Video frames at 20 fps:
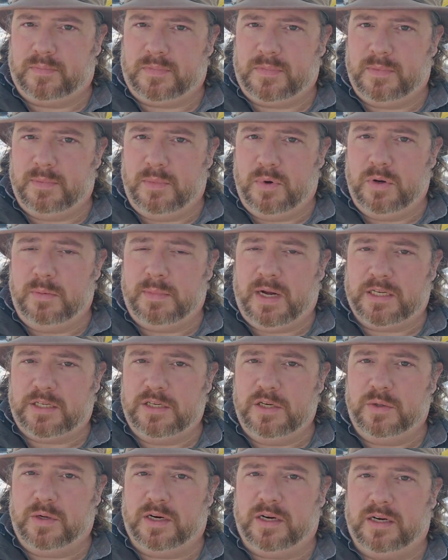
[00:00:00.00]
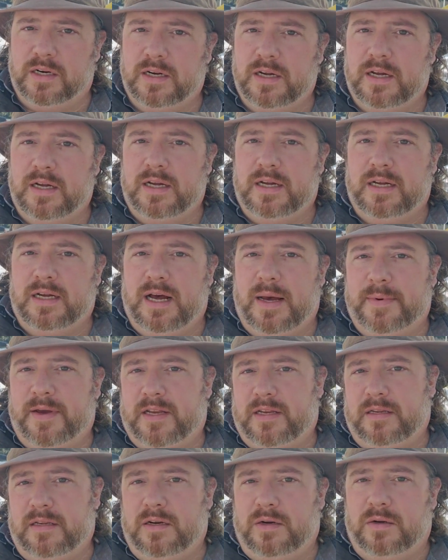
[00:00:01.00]
much newer. I
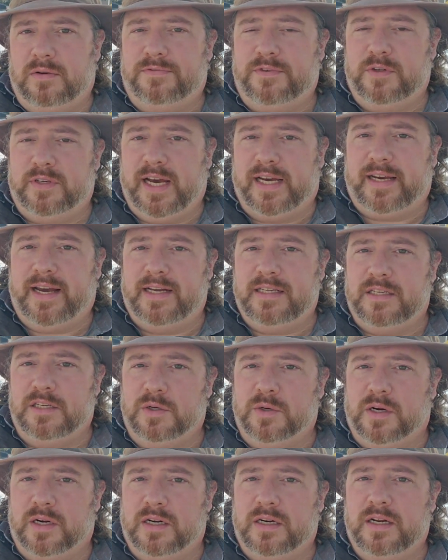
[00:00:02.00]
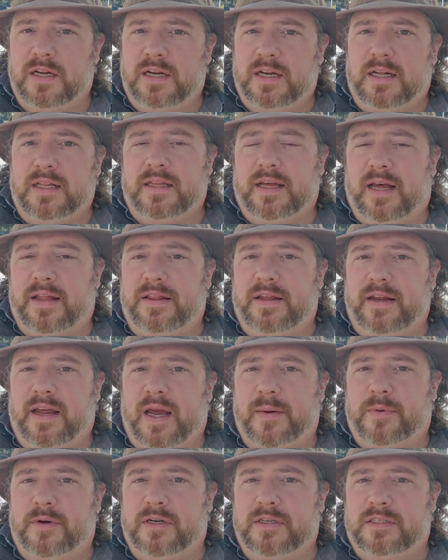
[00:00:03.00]
mean, you know, a few decades newer than the
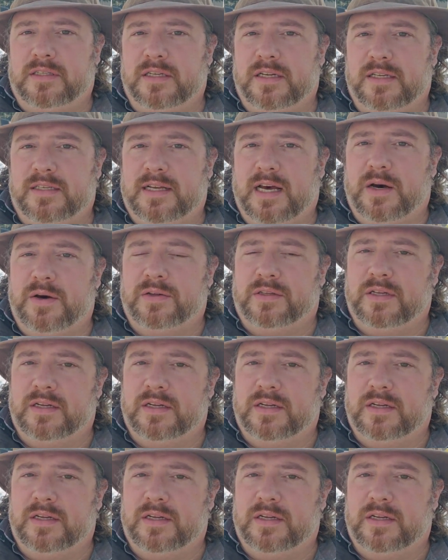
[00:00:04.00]
neighborhoods to the south.